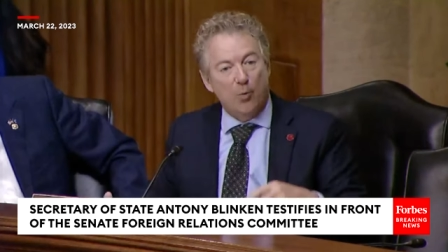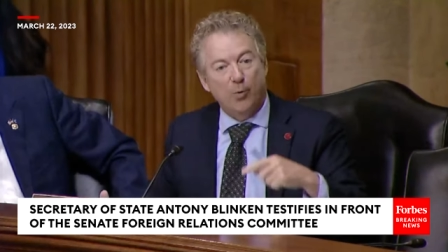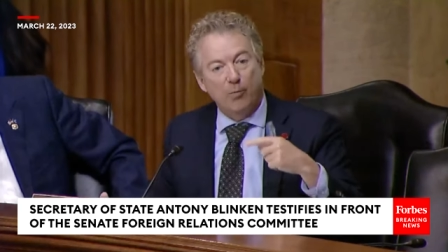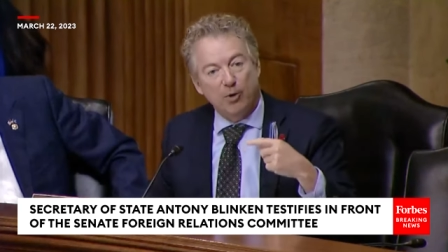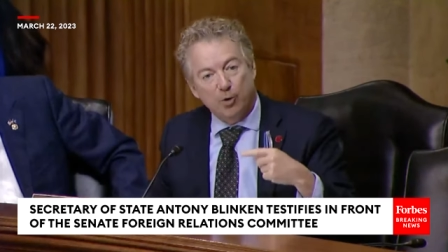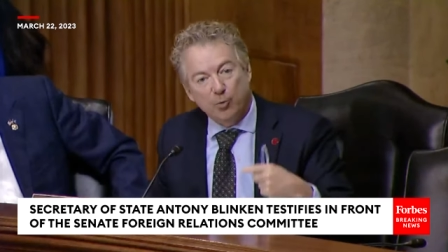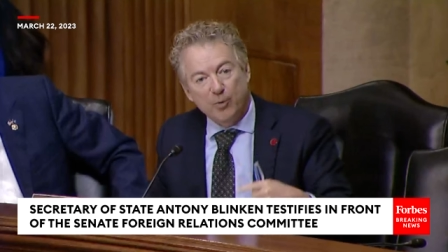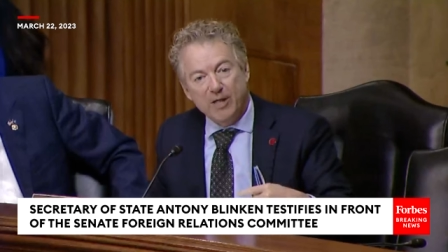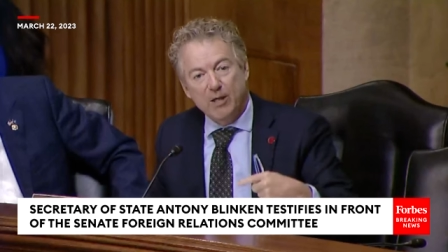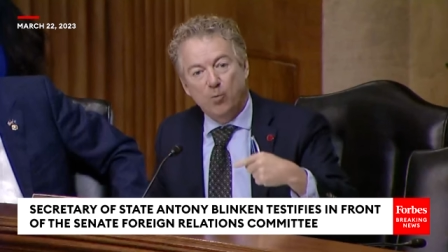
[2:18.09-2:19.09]
We want to
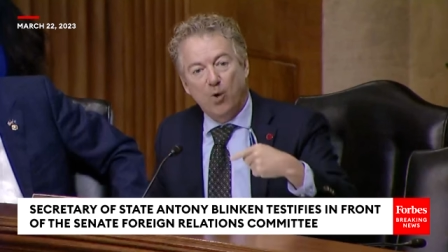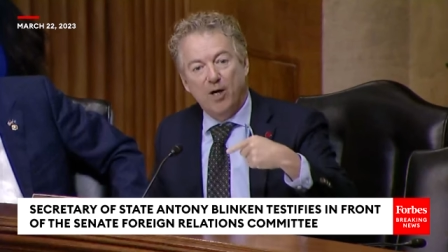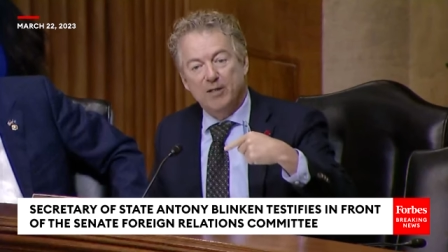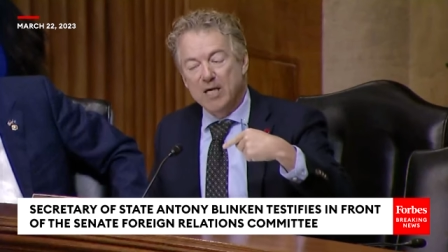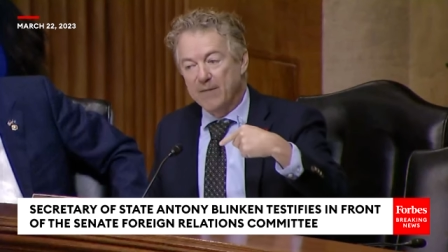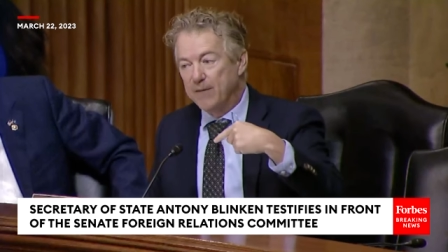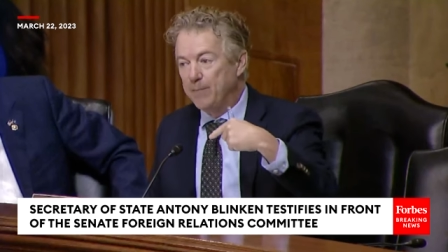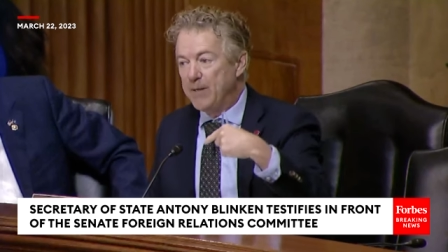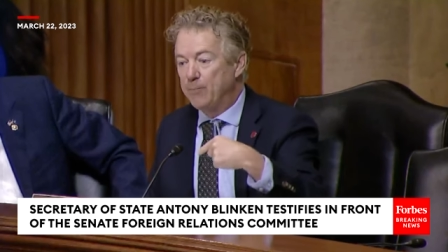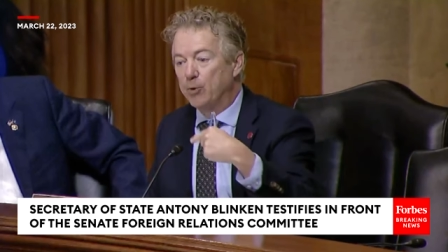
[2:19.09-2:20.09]
read what the
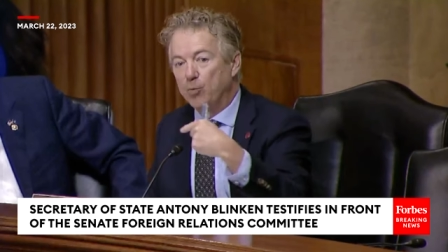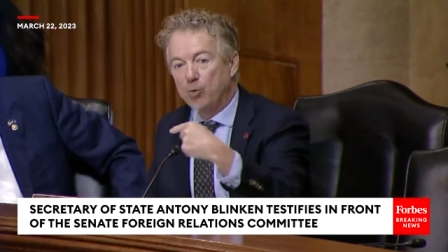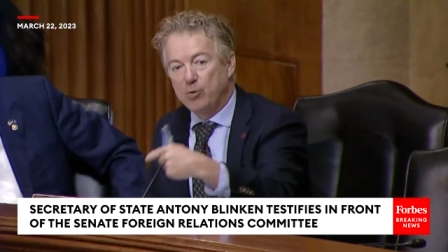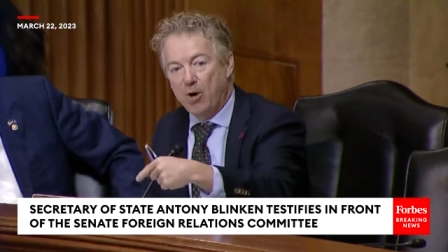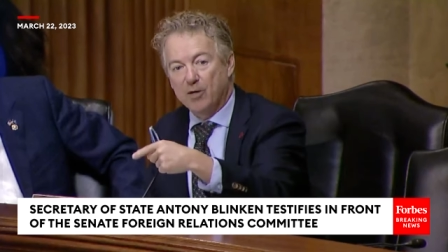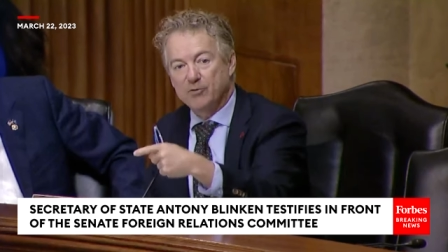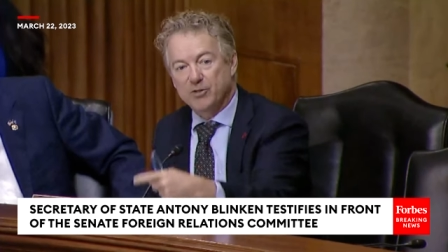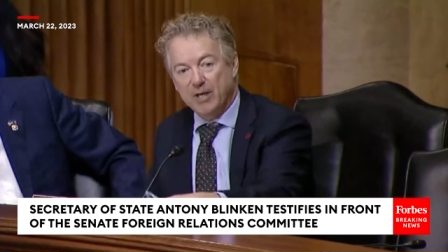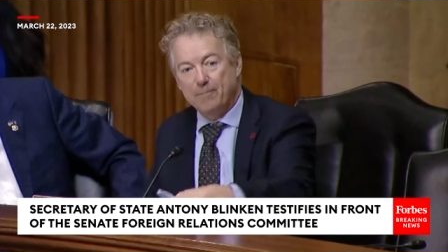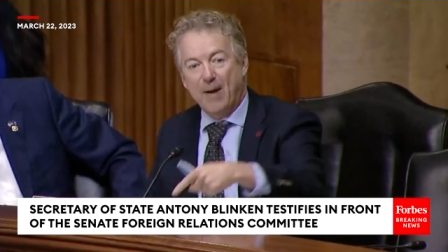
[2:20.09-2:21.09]
people in Wuhan
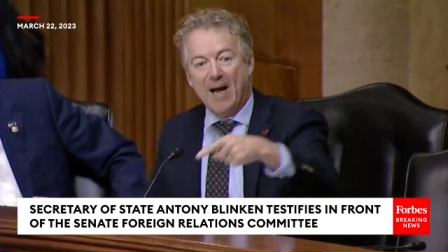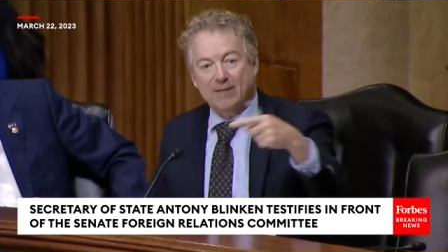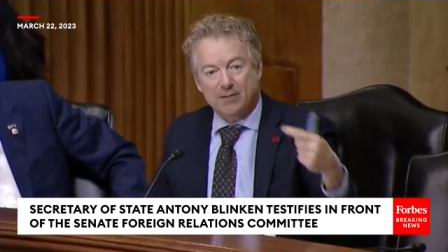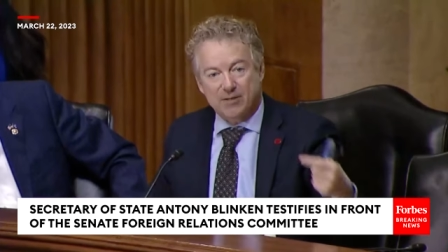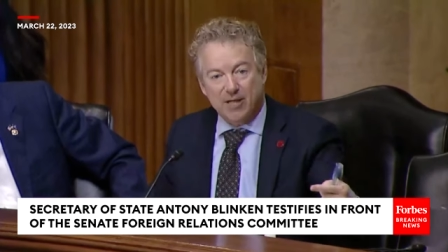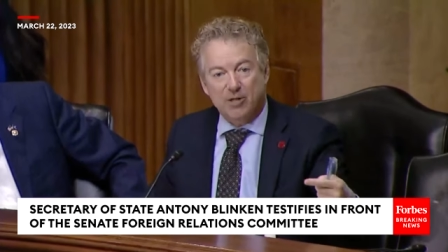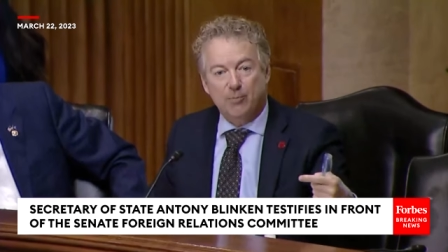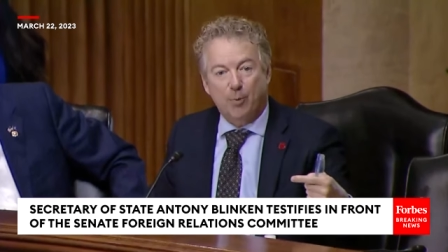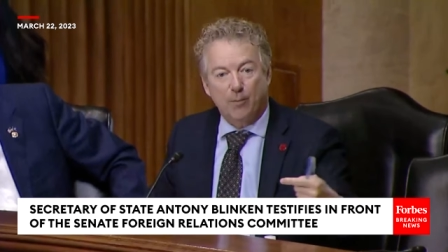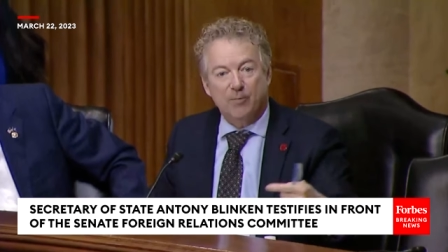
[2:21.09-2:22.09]
sent back to the State
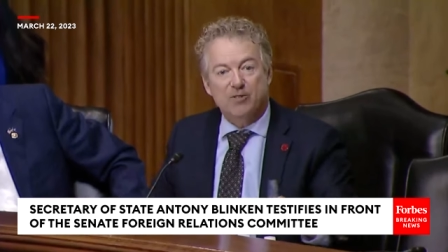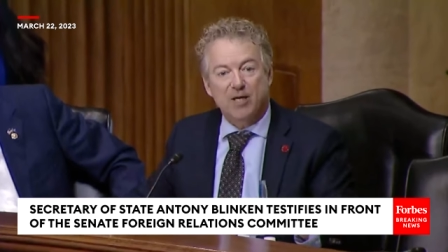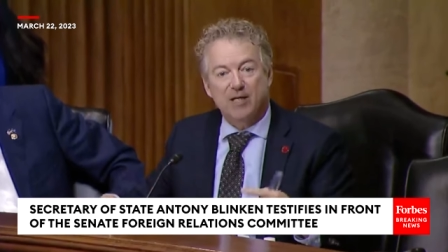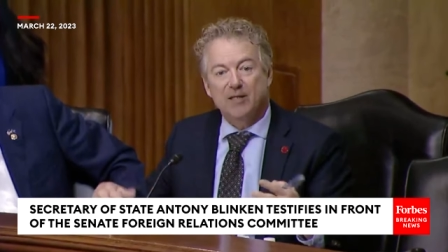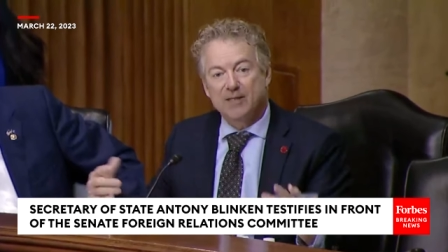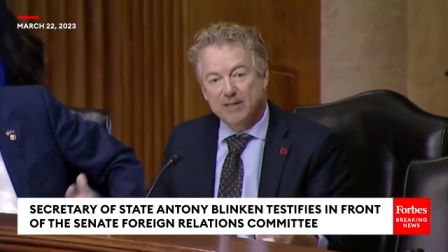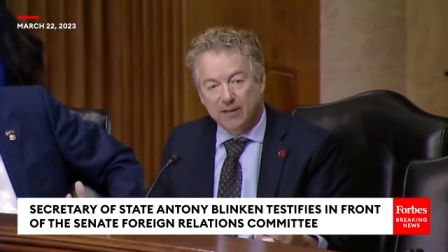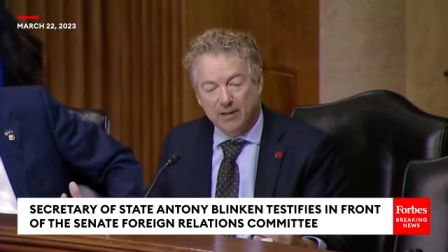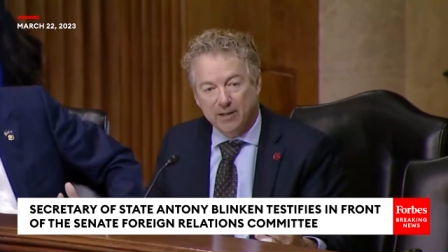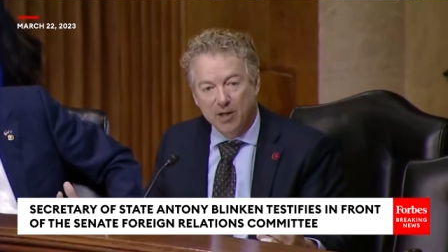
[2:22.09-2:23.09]
Department saying they
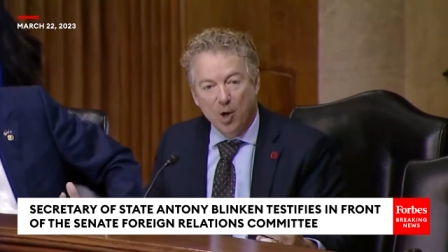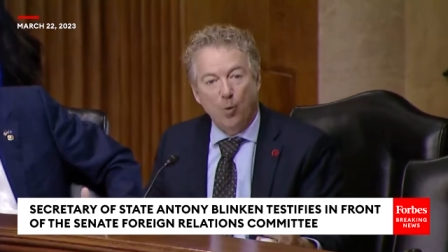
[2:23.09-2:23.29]
did.